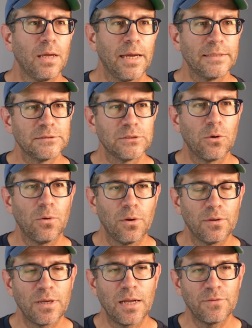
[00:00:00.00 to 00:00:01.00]
And so
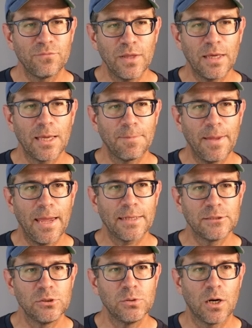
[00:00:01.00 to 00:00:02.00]
kind of thinking
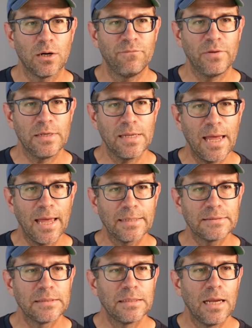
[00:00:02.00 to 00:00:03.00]
back to our
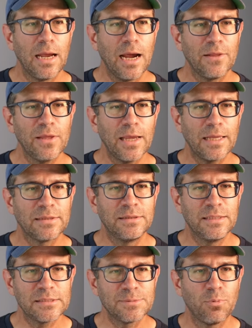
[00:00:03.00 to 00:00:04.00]
vignette, I think
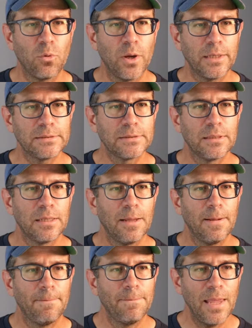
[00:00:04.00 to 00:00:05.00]
at this point,
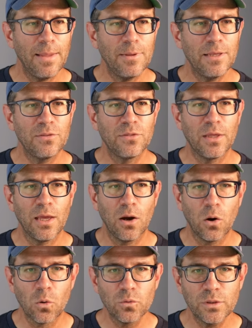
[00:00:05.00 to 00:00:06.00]
maybe the
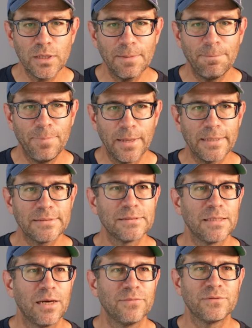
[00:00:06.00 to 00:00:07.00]
only
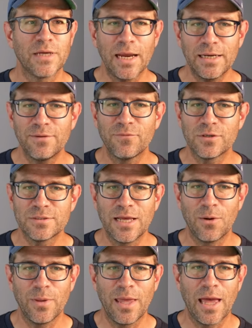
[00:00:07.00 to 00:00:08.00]
bit of tidyverse
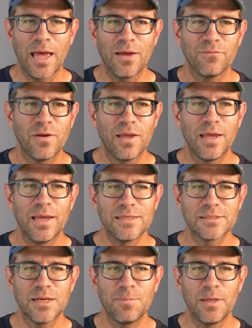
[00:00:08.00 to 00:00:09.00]
that we have
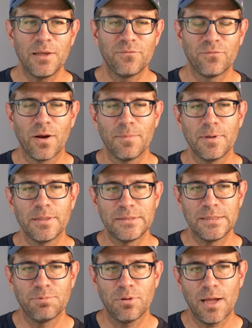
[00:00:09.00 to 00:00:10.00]
is going to be from
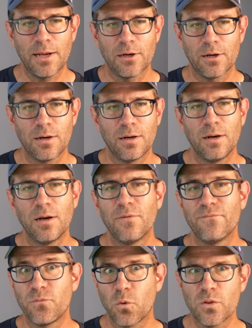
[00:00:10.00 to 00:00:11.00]
dplyr
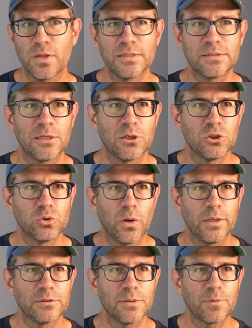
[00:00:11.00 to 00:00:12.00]
for this inner
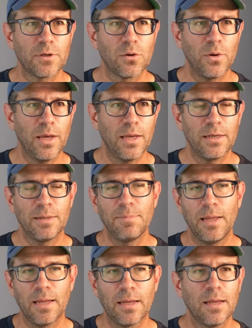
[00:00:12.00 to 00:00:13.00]
join. So I'm going to go ahead and
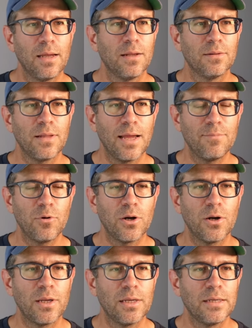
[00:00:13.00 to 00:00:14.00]
make
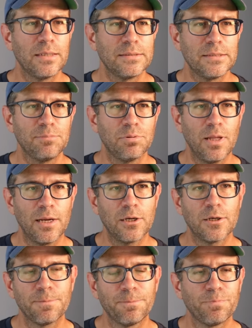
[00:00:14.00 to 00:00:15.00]
library
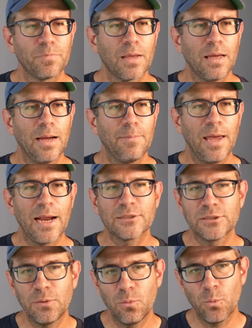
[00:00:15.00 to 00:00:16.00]
dplyr um,
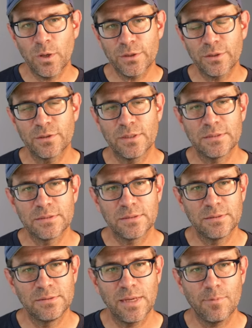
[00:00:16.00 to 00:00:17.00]
actually, with this
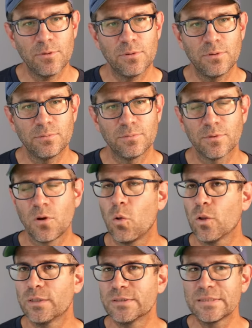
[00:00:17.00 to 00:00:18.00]
double
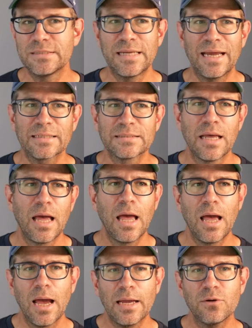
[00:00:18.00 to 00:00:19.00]
colon syntax,
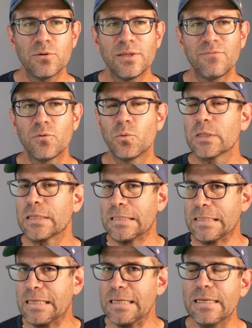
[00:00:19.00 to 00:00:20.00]
I don't even really
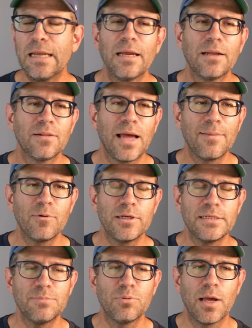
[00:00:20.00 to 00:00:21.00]
need
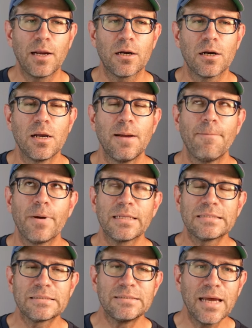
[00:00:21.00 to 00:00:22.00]
library dplyr, but
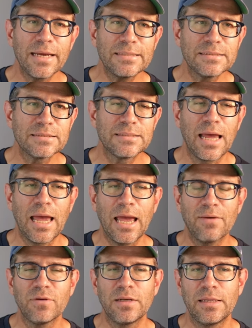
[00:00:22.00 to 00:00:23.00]
it's nice to
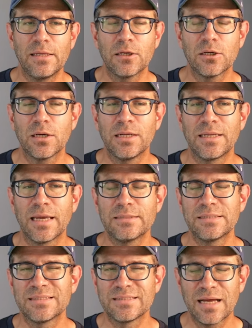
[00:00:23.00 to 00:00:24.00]
have it here in
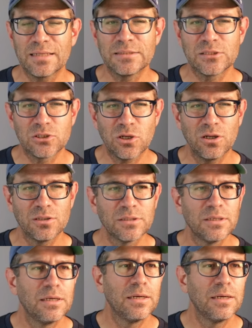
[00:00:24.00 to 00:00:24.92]
case it's not installed.